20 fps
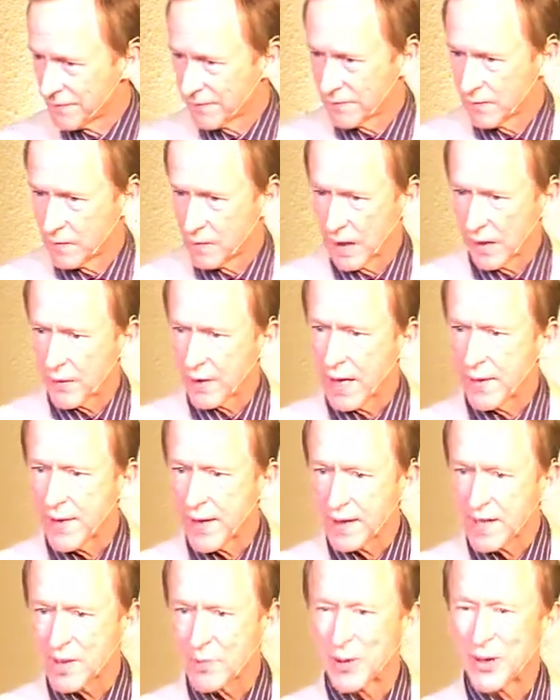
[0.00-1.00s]
You ever had that
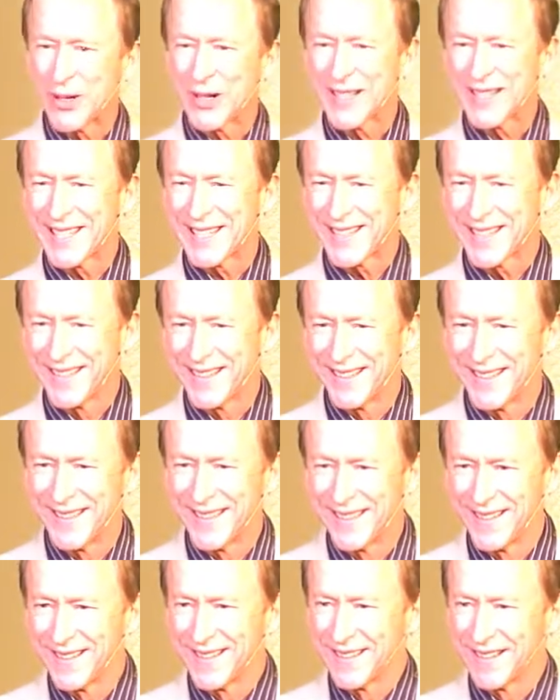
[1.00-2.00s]
experience?
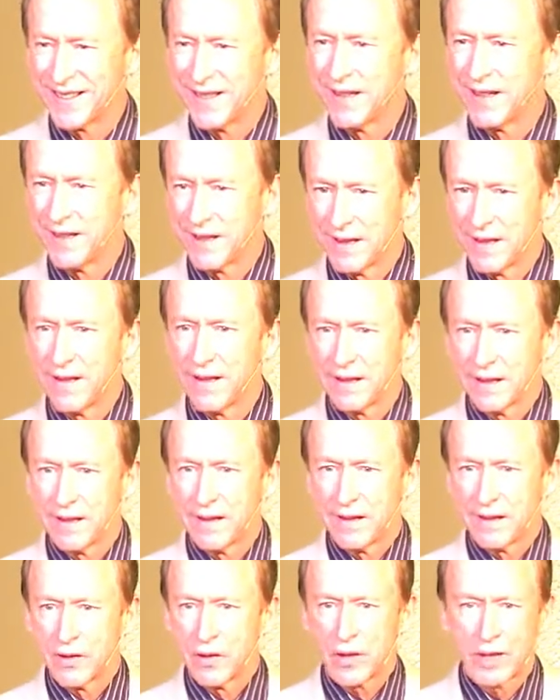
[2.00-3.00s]

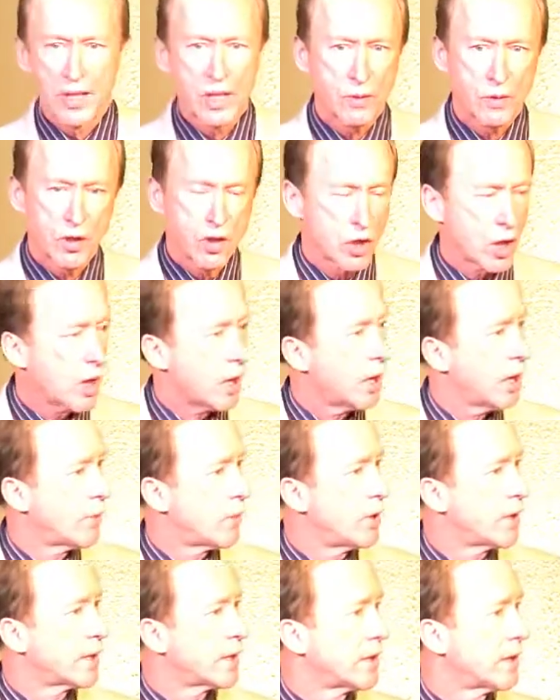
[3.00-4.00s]
You get into a job or you
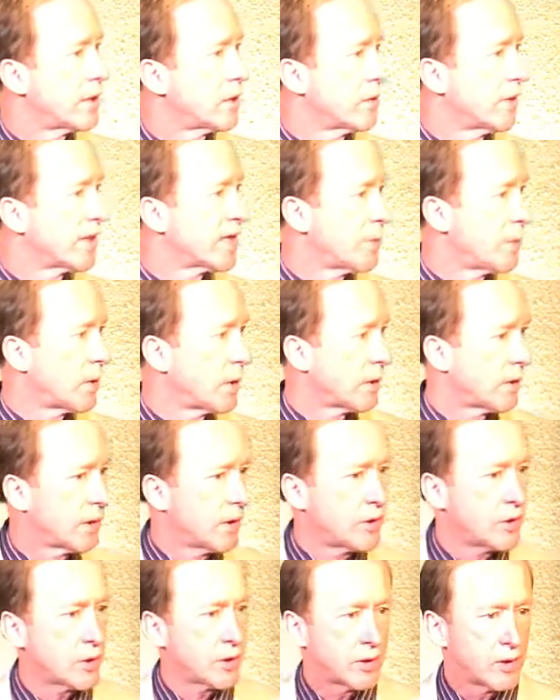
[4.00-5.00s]
get into an experience, you
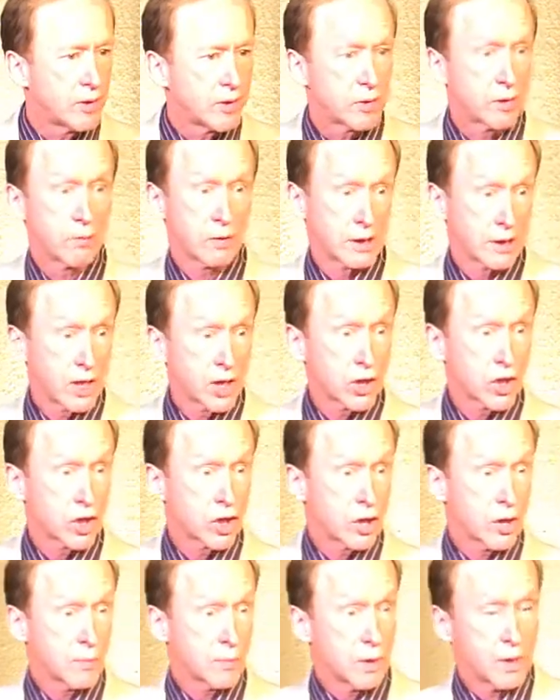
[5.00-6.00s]
get into a relationship,
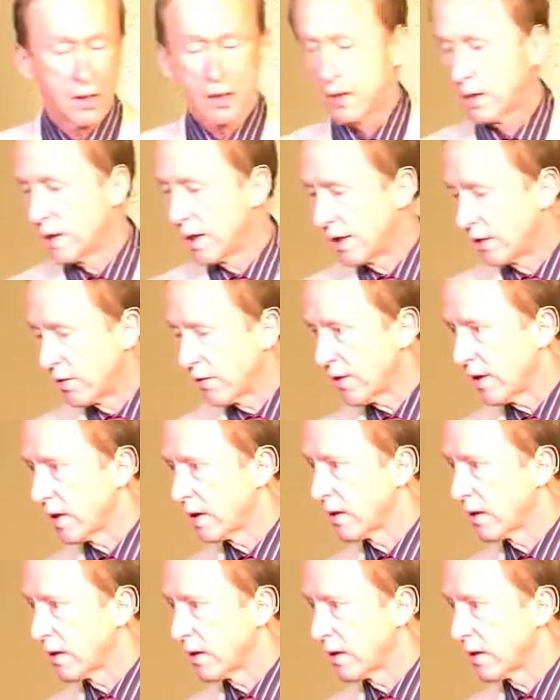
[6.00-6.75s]
and you think,